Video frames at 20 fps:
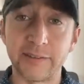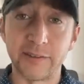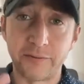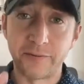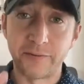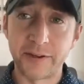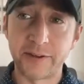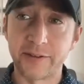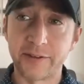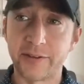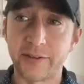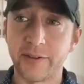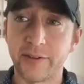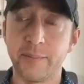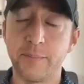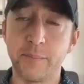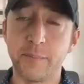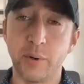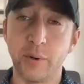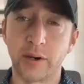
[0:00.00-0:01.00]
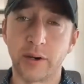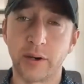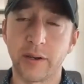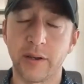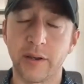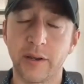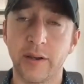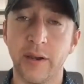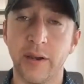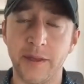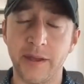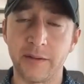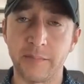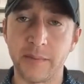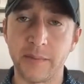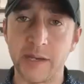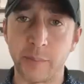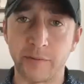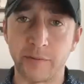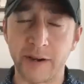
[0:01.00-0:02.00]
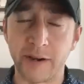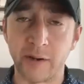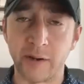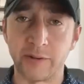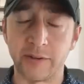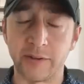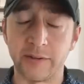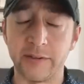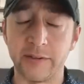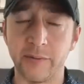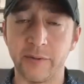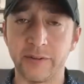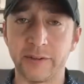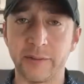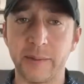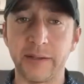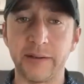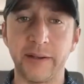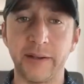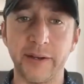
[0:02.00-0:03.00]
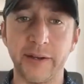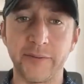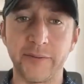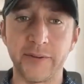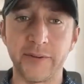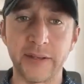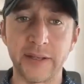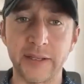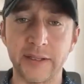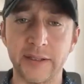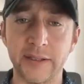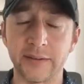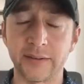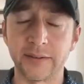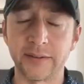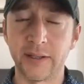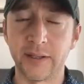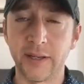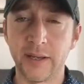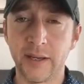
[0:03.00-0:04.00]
the fifth book that made a profound difference in my life is